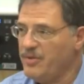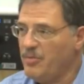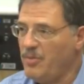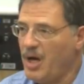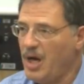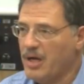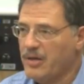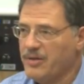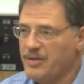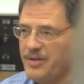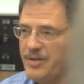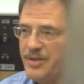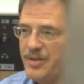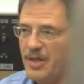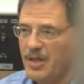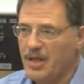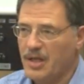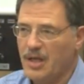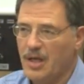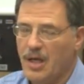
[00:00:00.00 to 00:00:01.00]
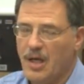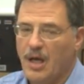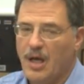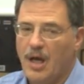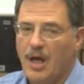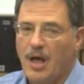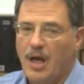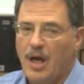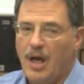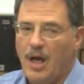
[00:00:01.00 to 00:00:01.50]
democracy
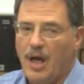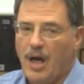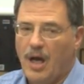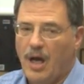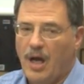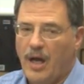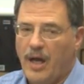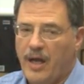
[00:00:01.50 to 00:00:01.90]
uh,